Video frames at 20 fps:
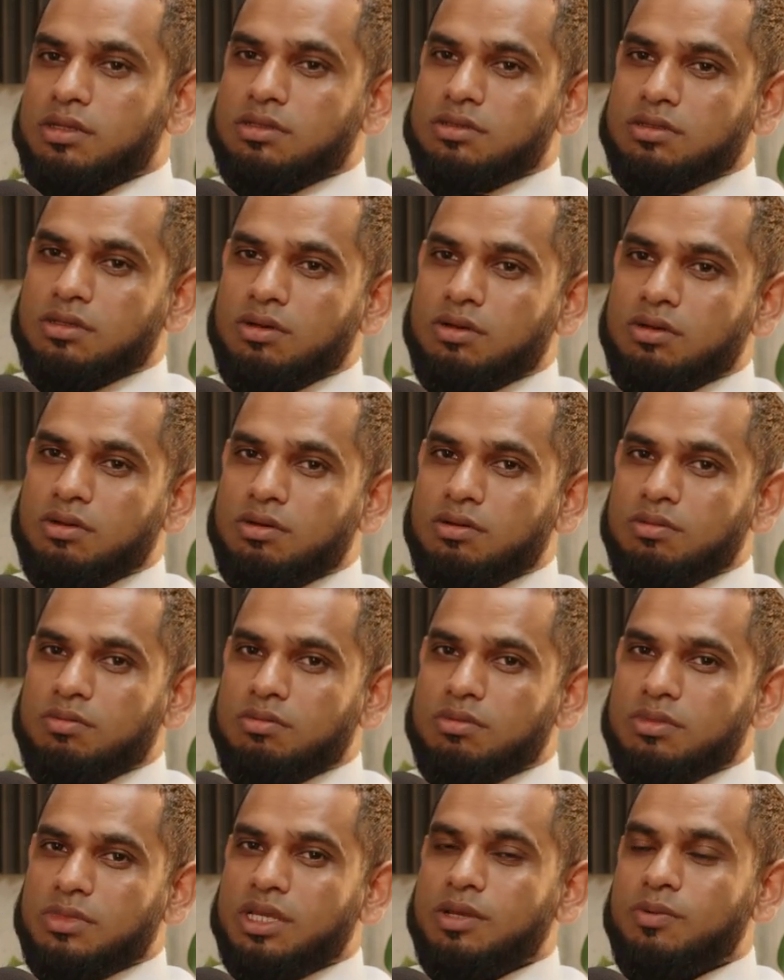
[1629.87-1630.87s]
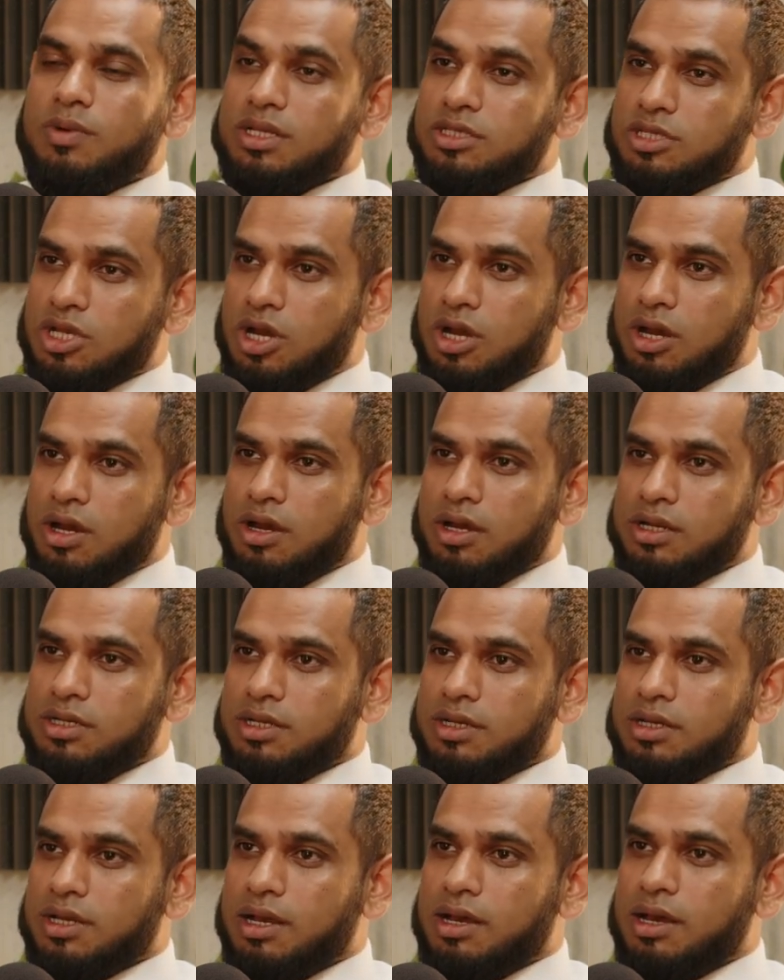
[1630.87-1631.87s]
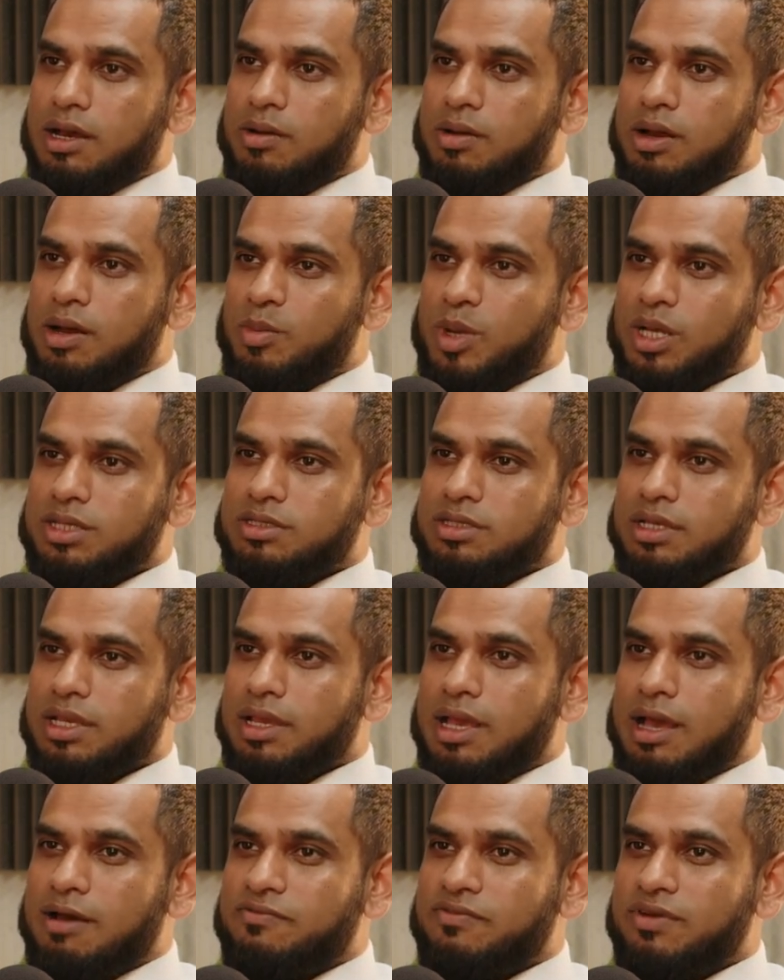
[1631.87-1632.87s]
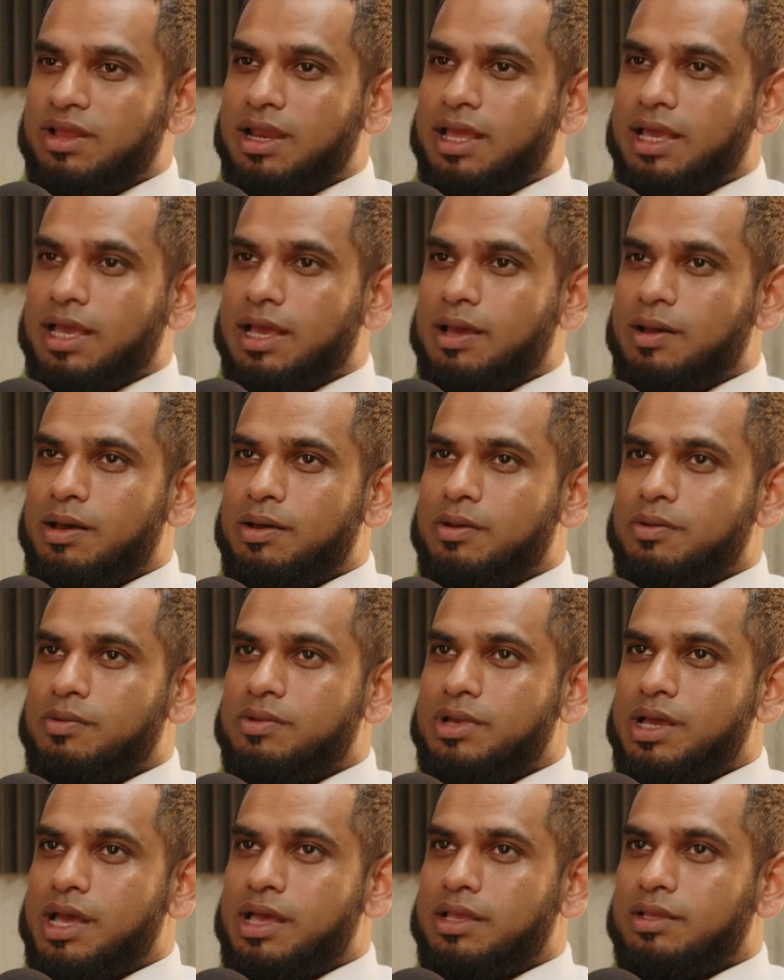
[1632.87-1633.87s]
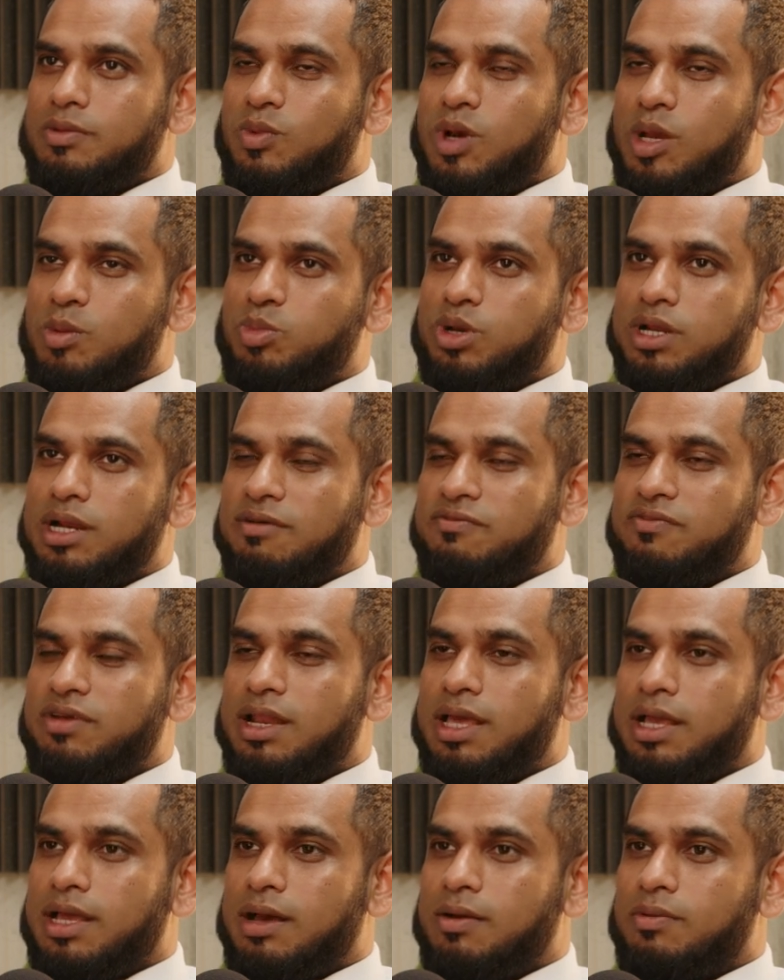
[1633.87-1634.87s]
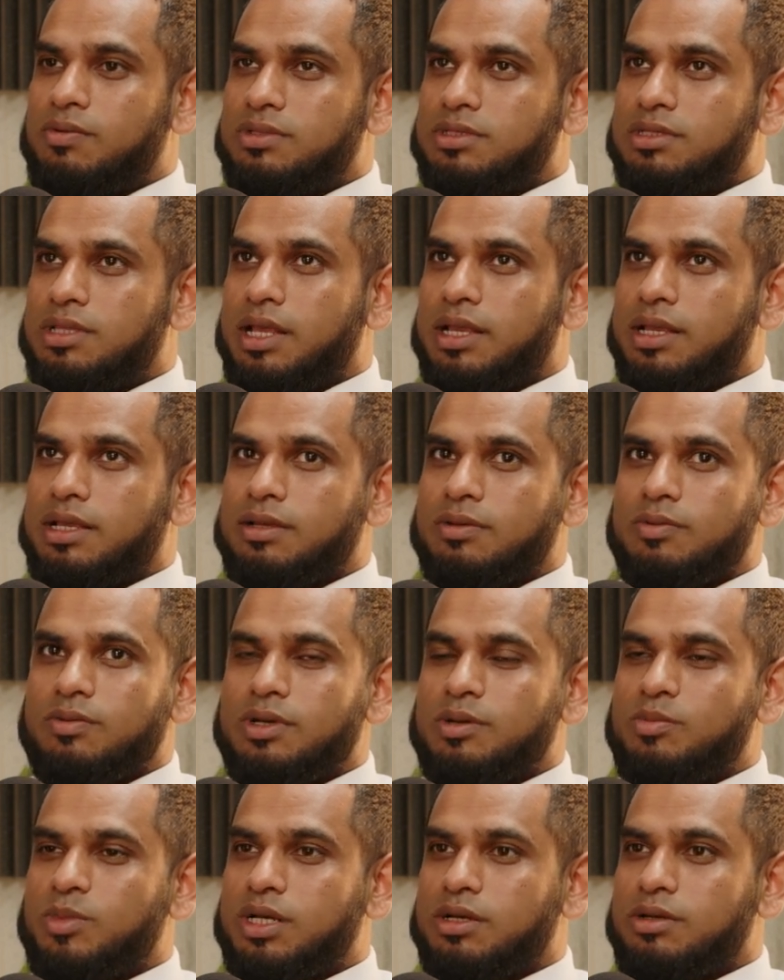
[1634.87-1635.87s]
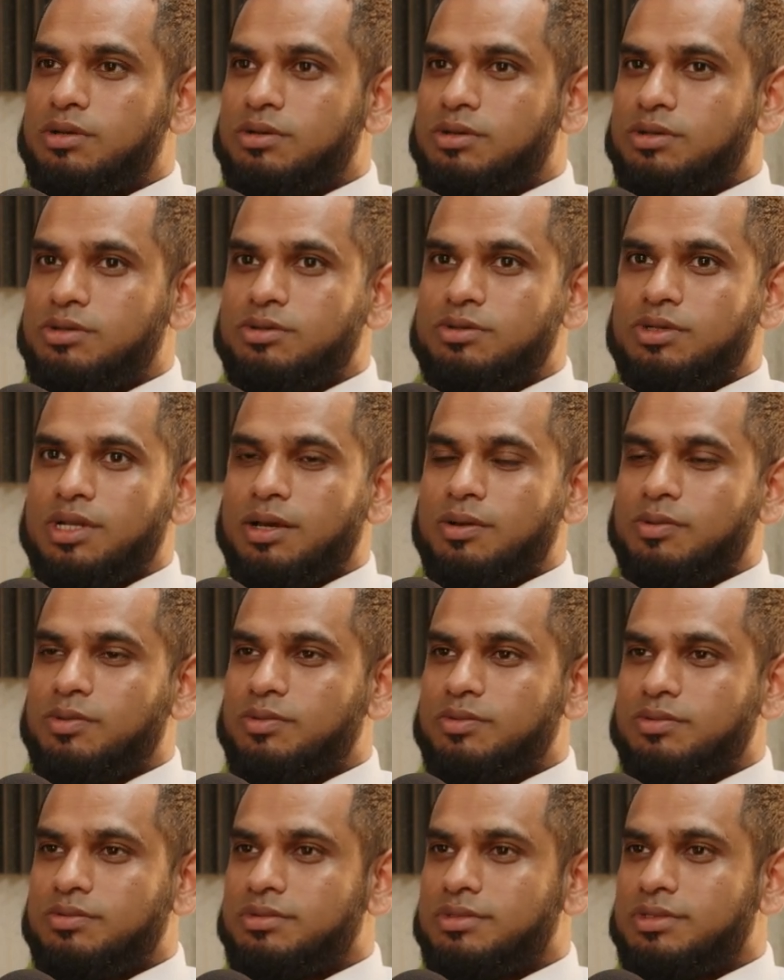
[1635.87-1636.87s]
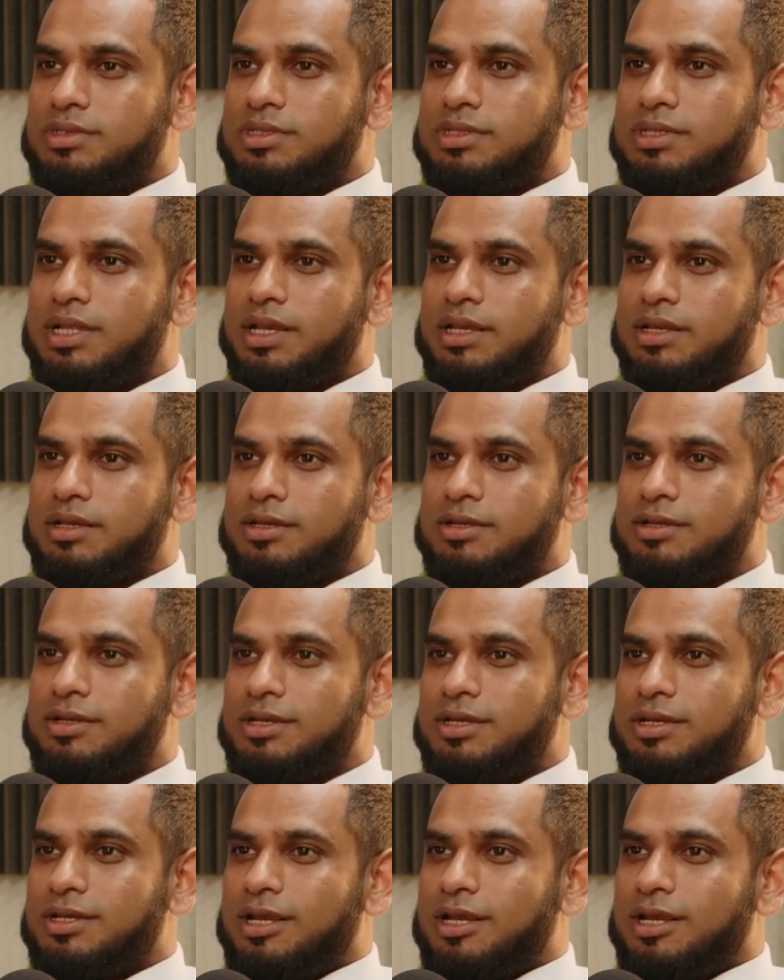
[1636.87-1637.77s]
So it was hard. I, I, must say, I felt like uh, at one point I felt like I was like, what am I gonna do now? It's like